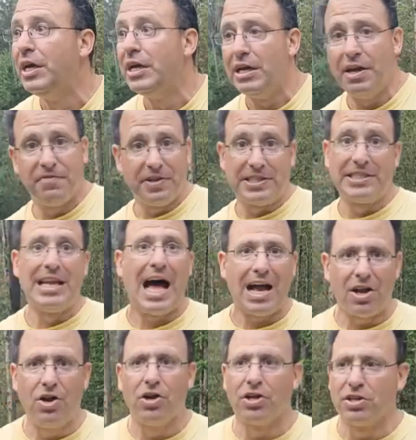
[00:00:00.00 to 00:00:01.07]
If it's
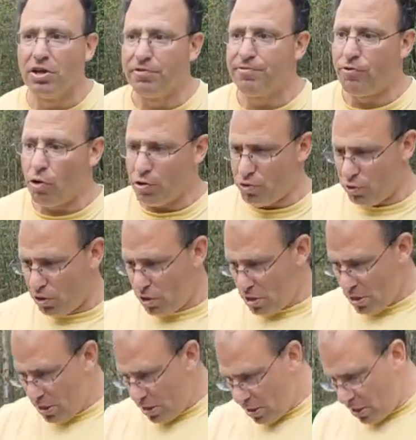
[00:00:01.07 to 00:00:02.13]
not good enough for you,
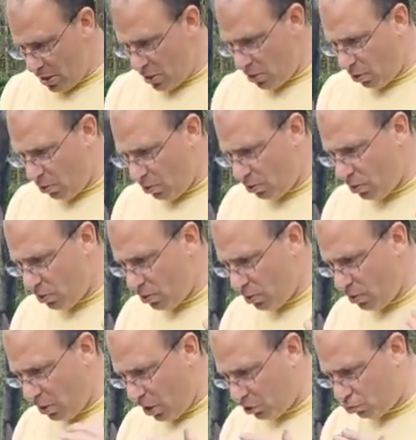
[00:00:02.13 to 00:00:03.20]

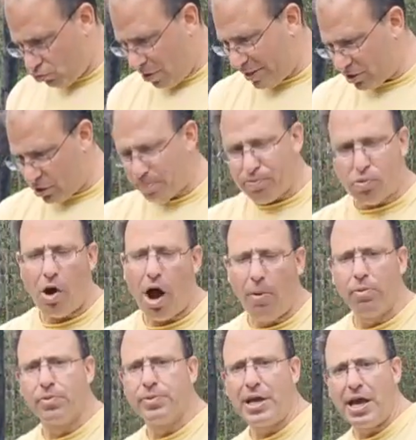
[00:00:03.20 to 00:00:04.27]
address the
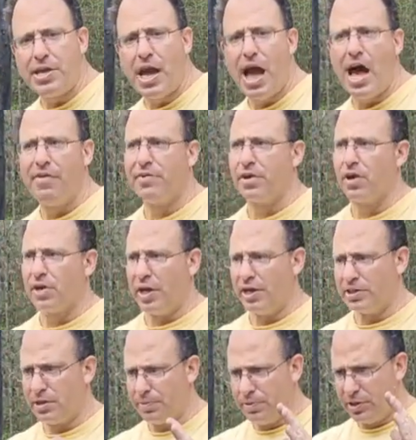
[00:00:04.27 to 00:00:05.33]
problem that you're having. Okay,
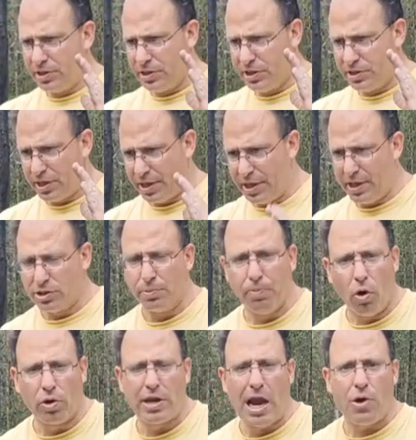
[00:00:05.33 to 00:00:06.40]
is the
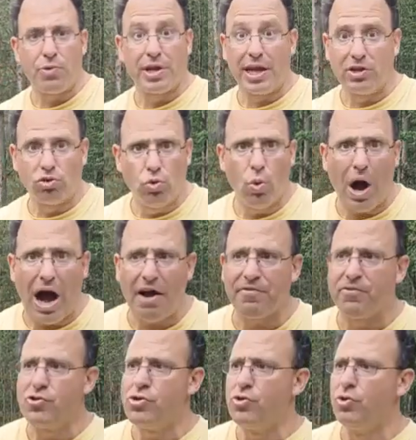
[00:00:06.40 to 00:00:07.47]
bulk carrier getting too hot
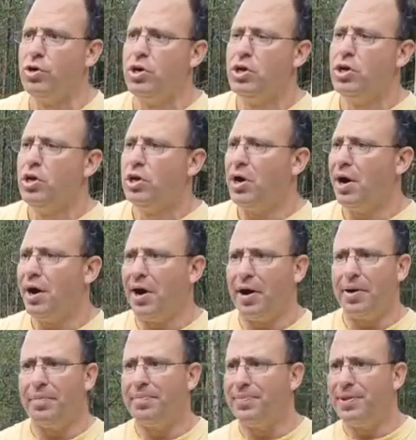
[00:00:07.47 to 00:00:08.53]
for you?
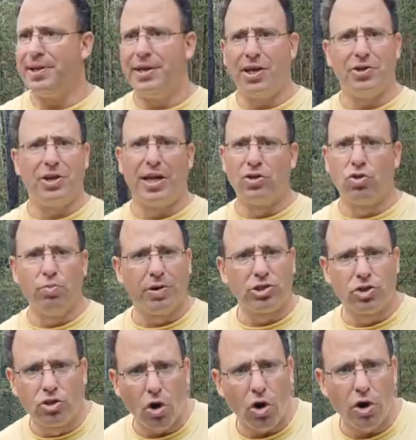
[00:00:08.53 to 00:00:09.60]
Are you getting too
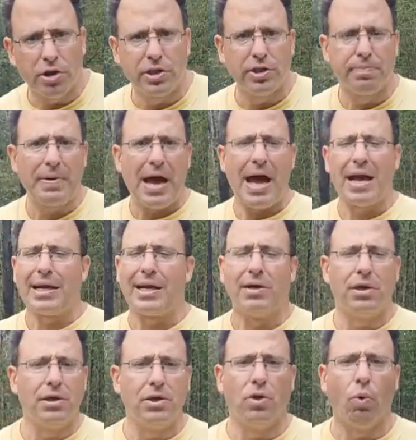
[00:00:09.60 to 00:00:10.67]
much dirt in the back?
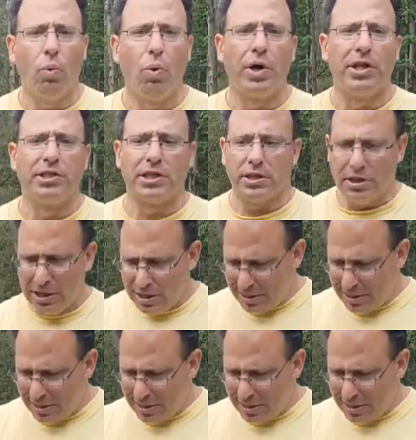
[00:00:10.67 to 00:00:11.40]
What is it?